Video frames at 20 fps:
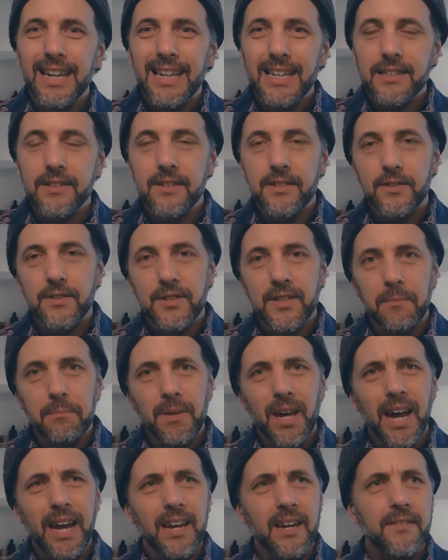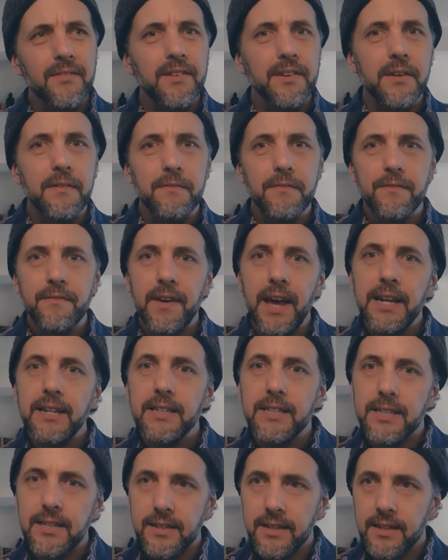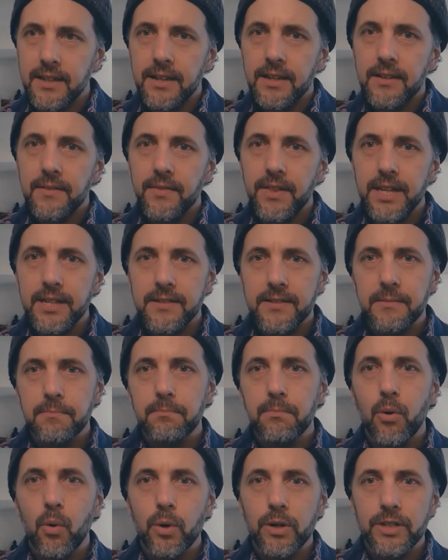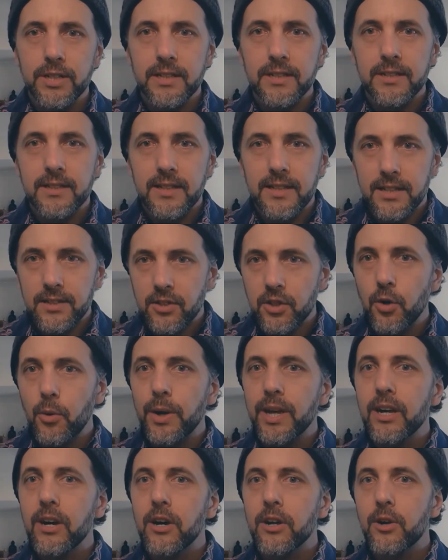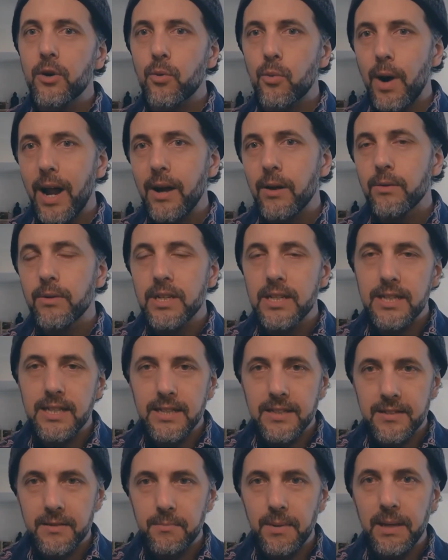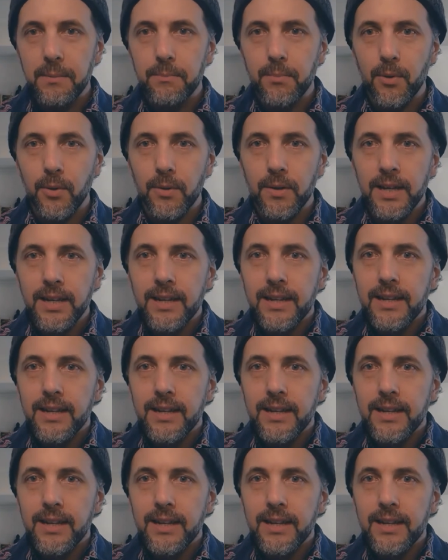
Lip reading: Is there some kind of an event that is important that's going on around these people?